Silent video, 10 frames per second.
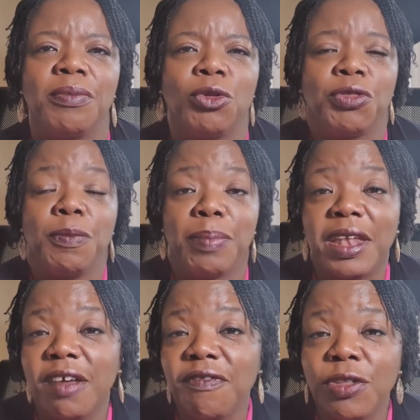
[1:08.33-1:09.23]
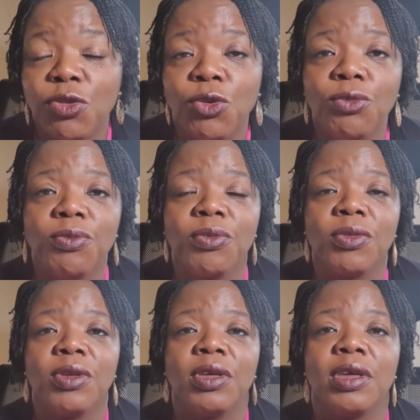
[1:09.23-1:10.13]
Does it benefit you?
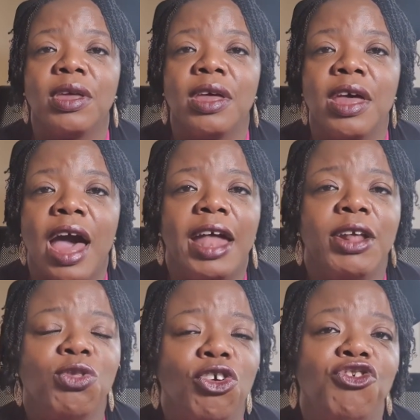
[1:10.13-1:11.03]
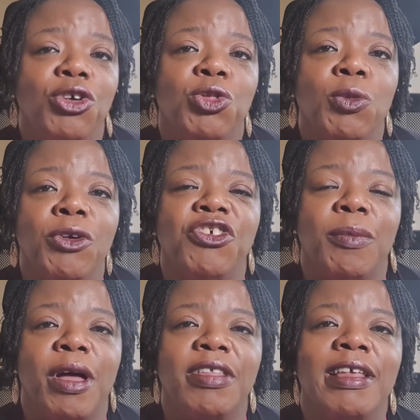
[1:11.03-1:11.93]
And it's not just so much
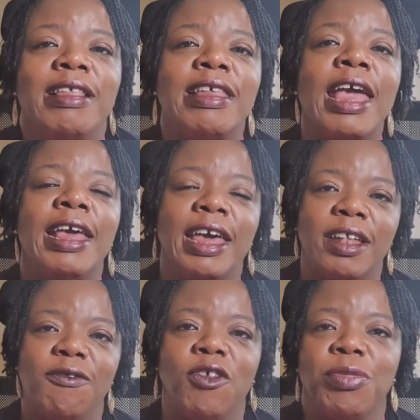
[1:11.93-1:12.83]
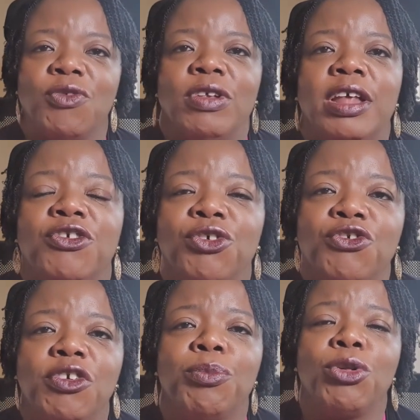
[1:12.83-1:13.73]
about taking from the
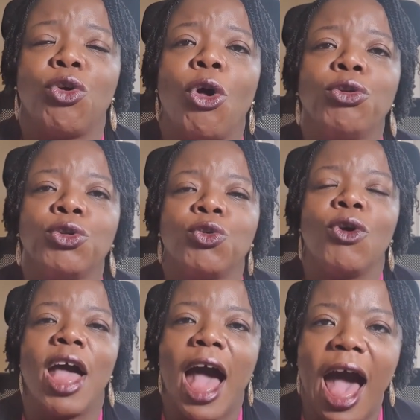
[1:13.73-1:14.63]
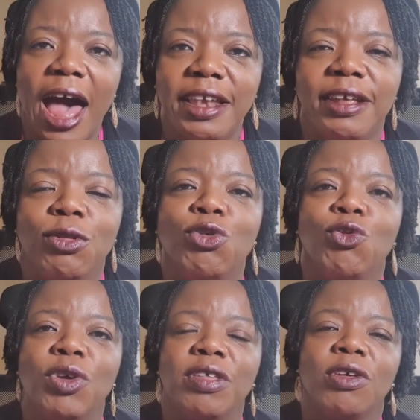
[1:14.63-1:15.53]
relationship, but also adding
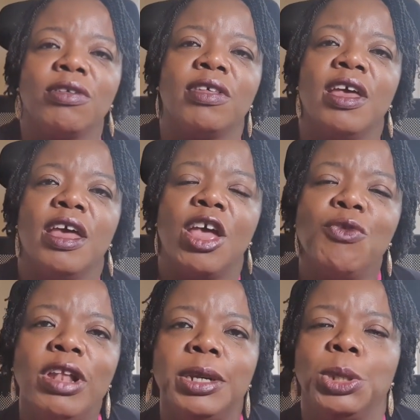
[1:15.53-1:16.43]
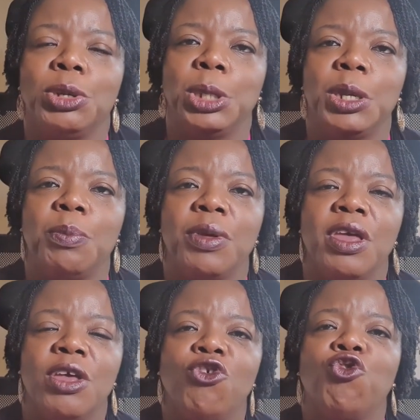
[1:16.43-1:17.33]
to it. Because a relationship
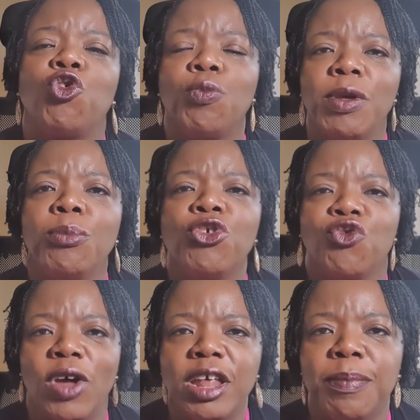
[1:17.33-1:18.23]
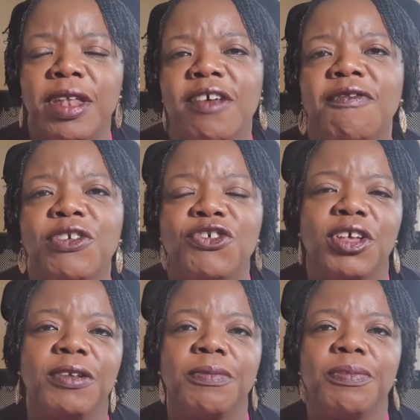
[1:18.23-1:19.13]
should be mutually beneficial.